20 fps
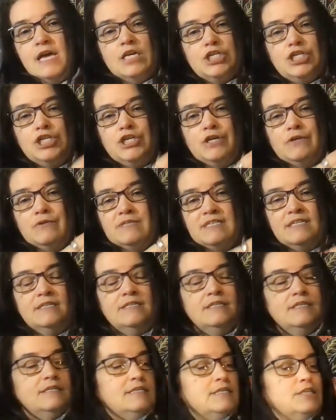She goes
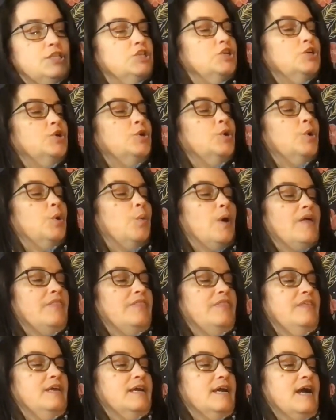into
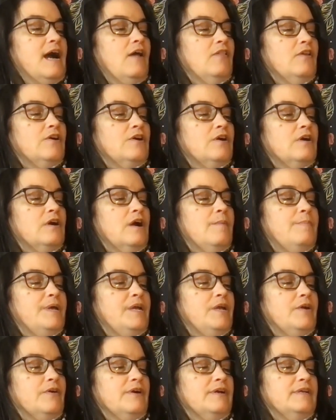the color,
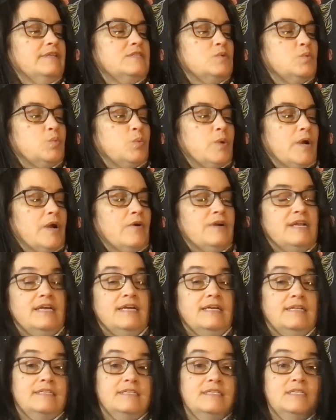appearance,
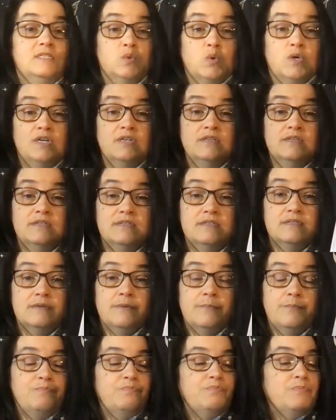rarity, and source.
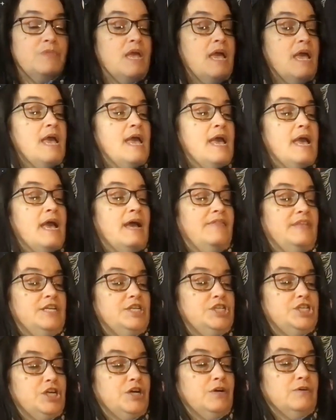And
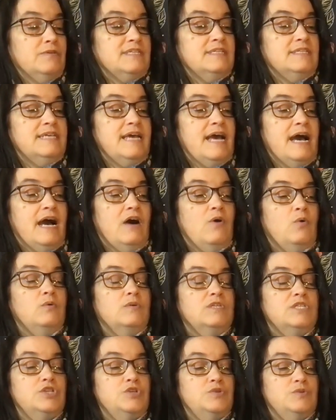then she goes into how
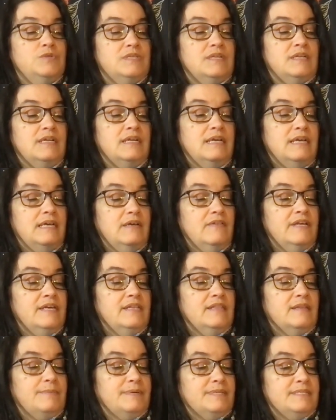to use it in
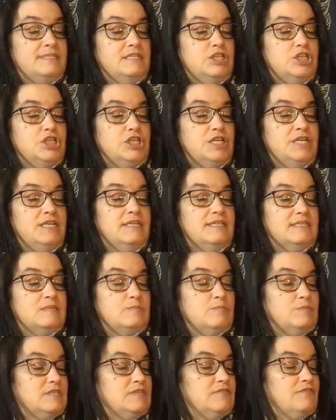healing, the position, the
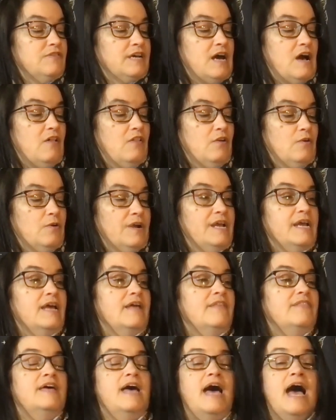specific
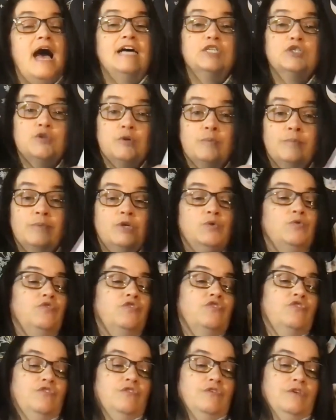coloring, the
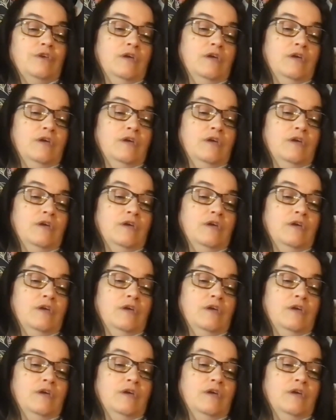attributes.